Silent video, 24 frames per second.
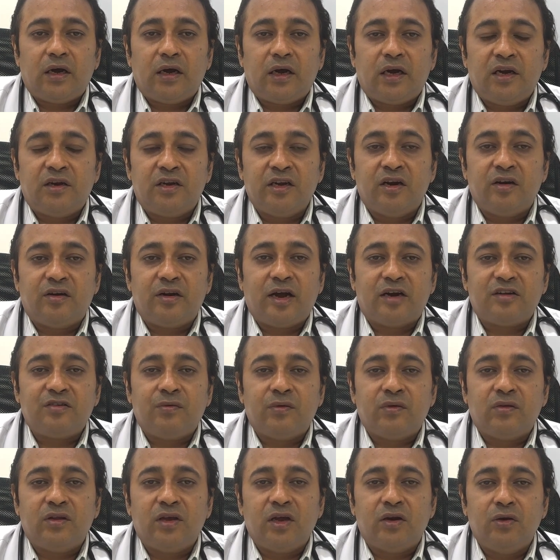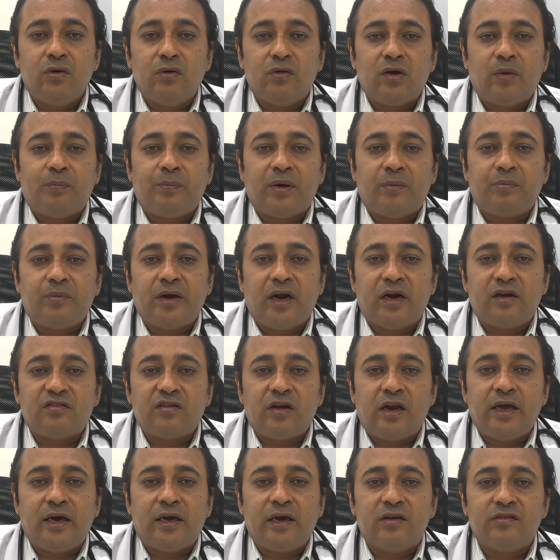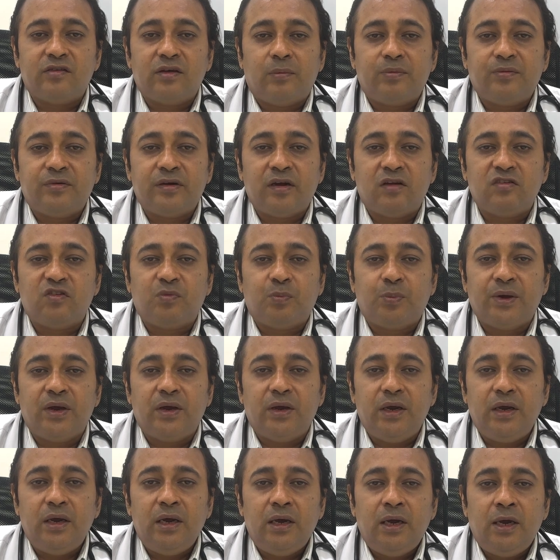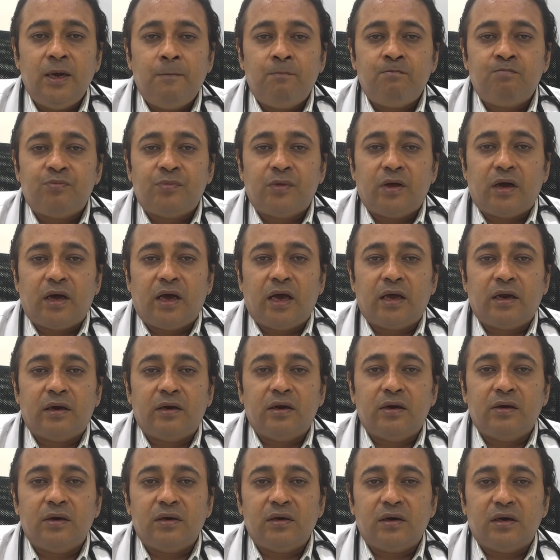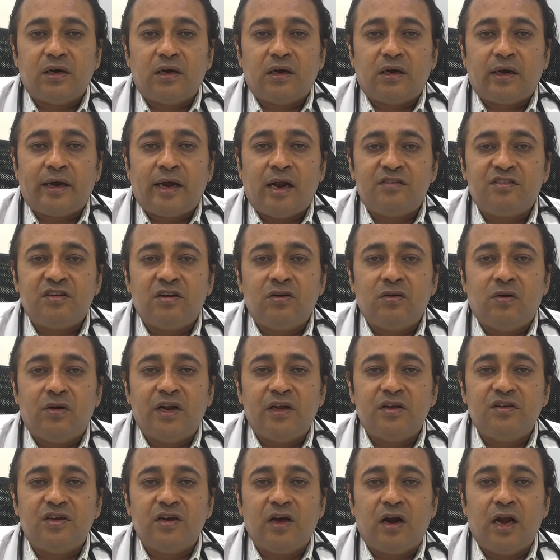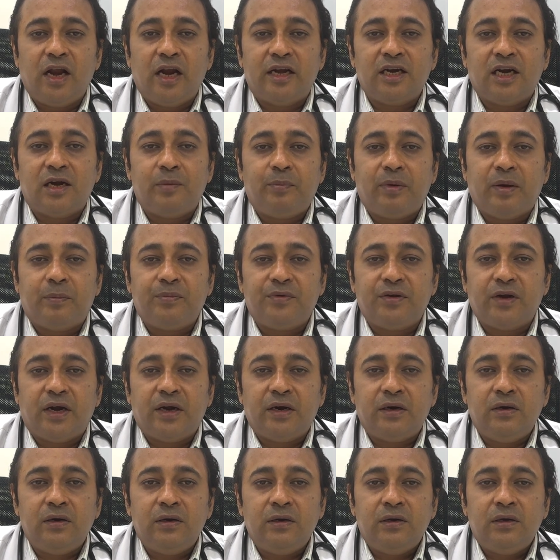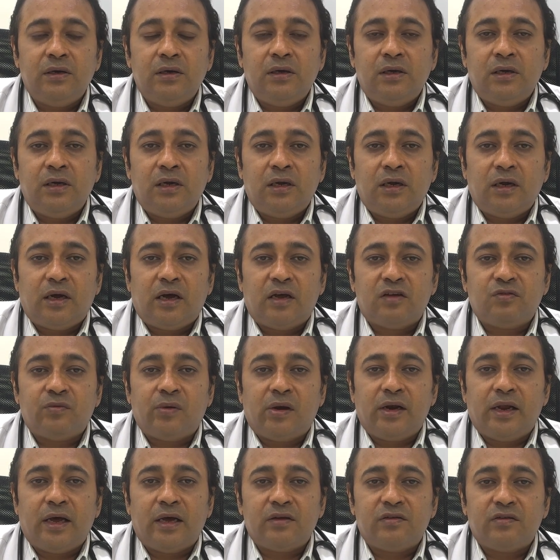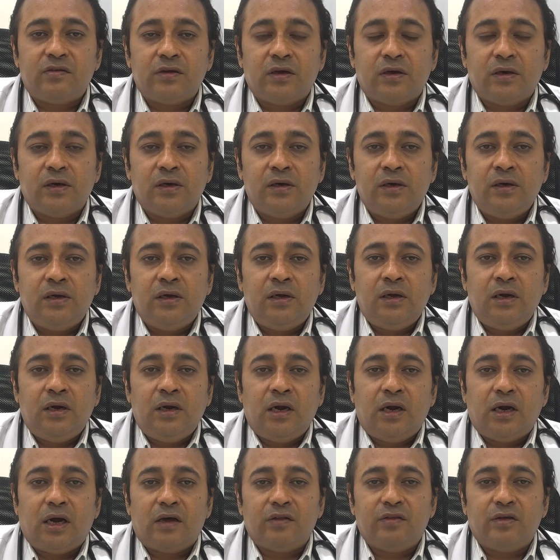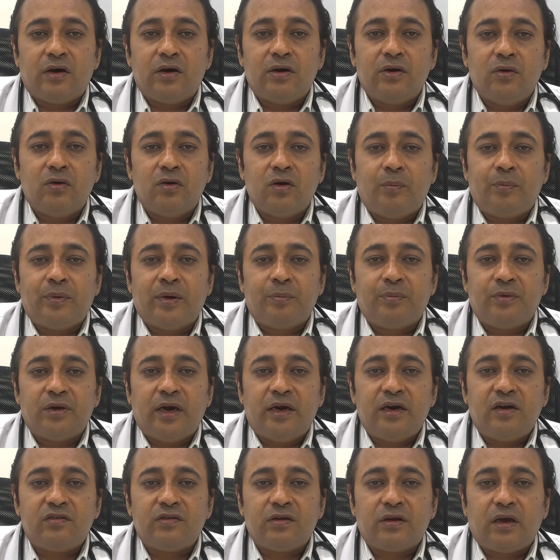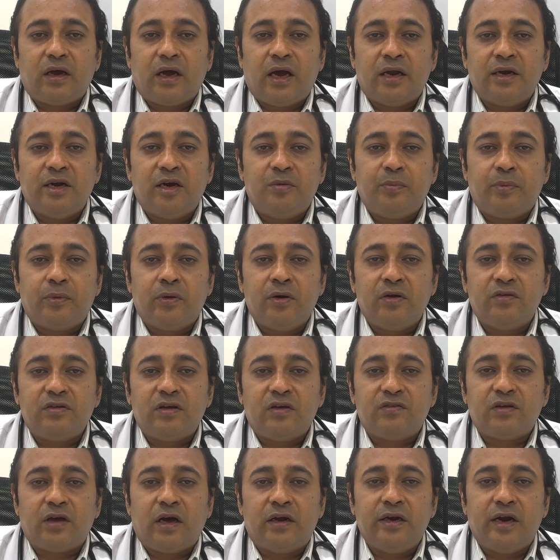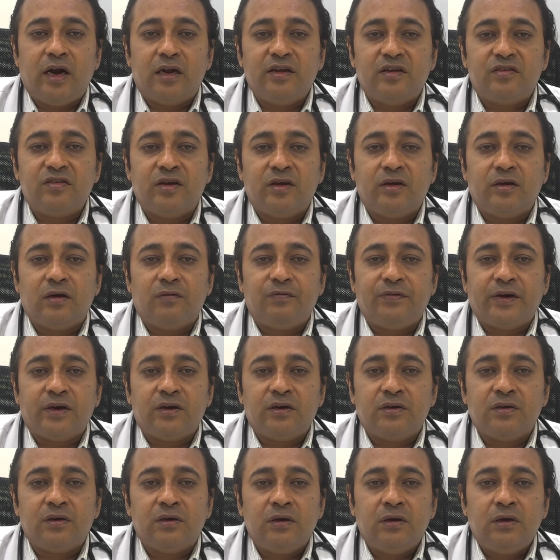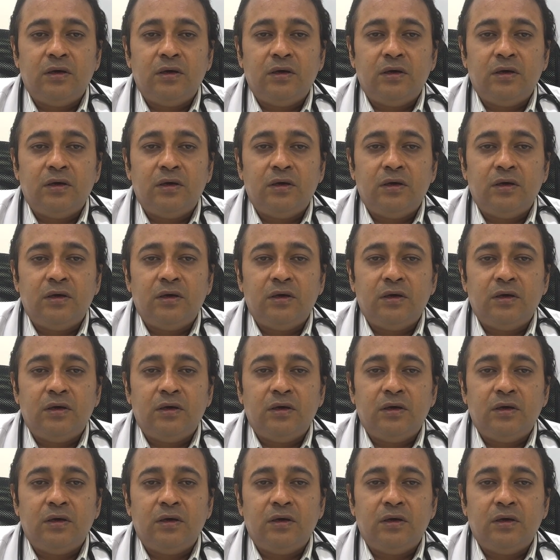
It interacts with the neuropeptides like substance P and calcitonin G related peptide, as well as other neuropeptides, and it produces analgesic effect.